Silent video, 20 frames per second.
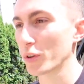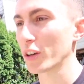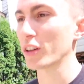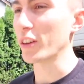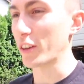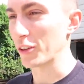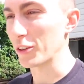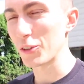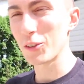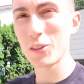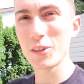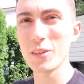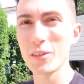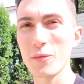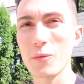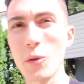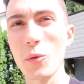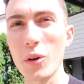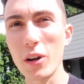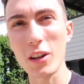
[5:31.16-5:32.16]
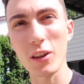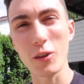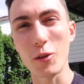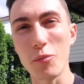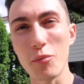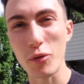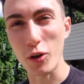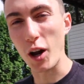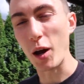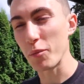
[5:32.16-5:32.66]
wanna learn. We wanna learn
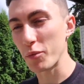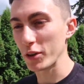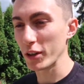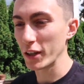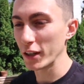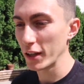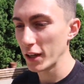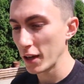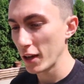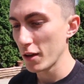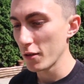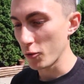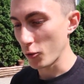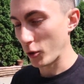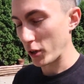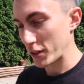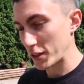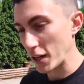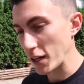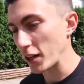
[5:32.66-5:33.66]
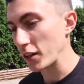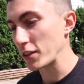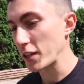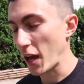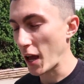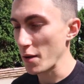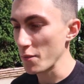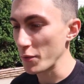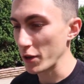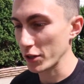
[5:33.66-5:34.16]
properly. We wanna take our
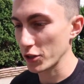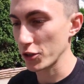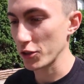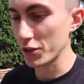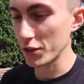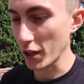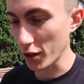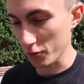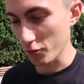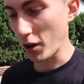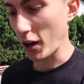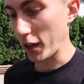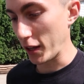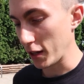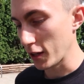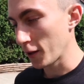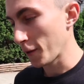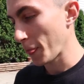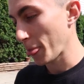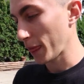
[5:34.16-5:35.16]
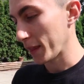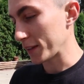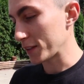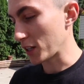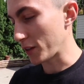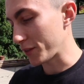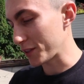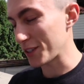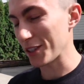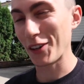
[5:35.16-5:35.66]
time and make sure it's done right. These
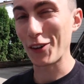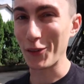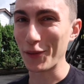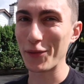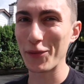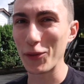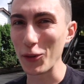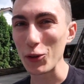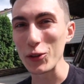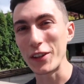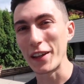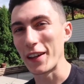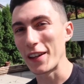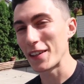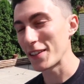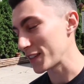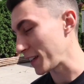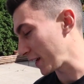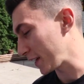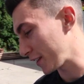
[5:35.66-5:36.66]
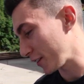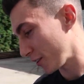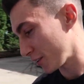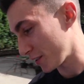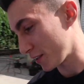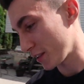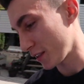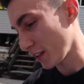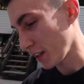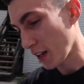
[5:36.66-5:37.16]
obviously aren't full days. Like, there's
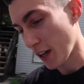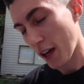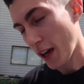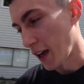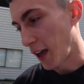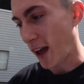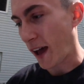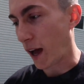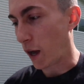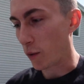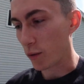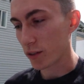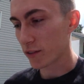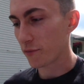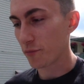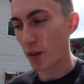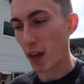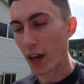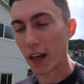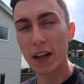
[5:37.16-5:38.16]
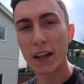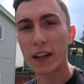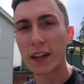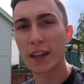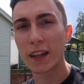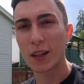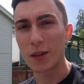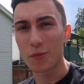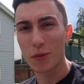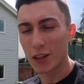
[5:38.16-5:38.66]
hours of me
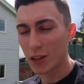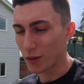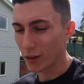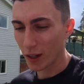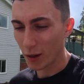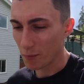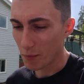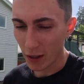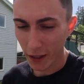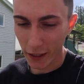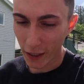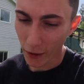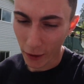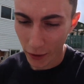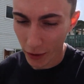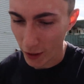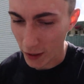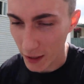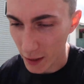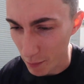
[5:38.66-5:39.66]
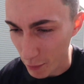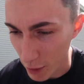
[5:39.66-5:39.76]
editing and me doing a million other things